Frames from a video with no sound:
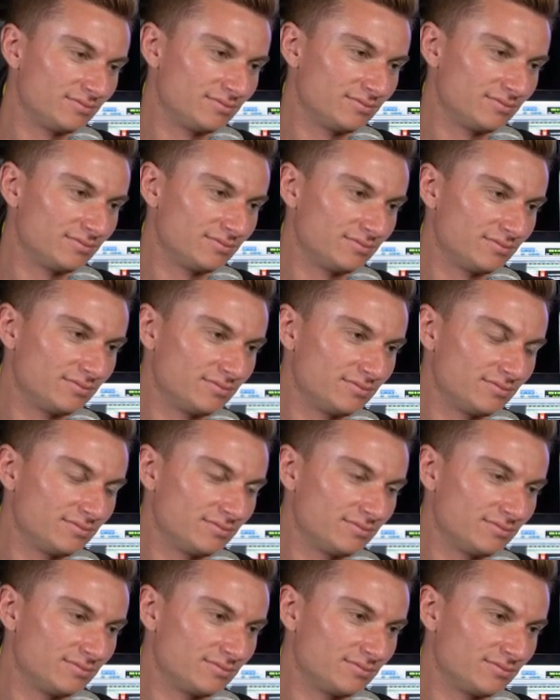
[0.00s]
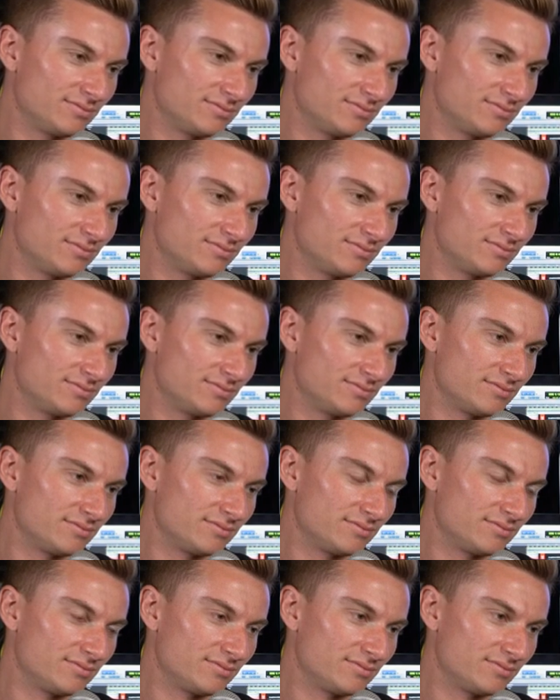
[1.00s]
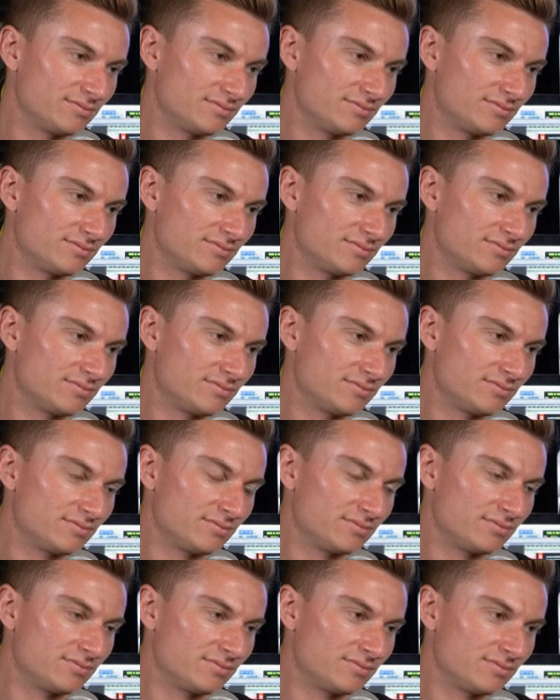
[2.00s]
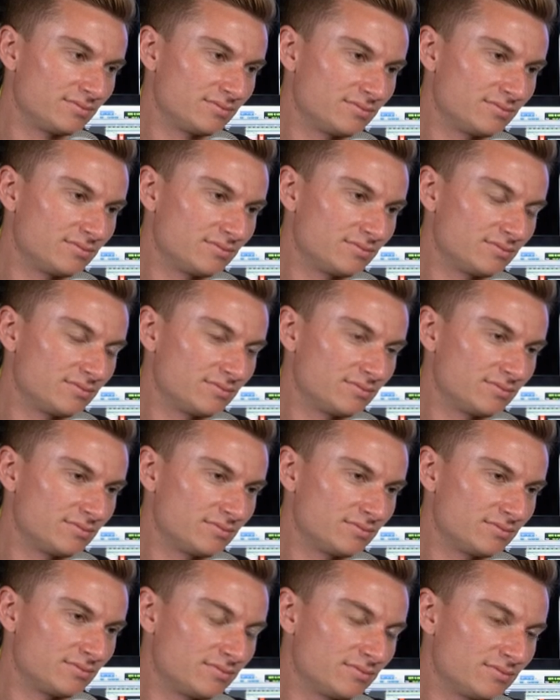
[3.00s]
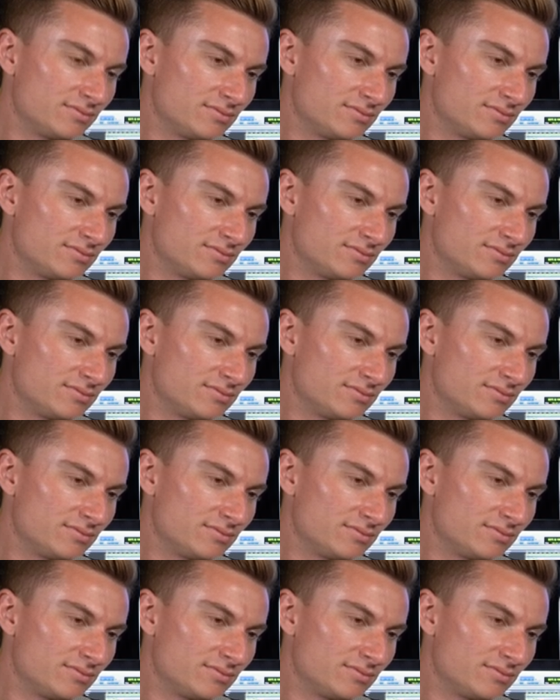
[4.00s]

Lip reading: (silent)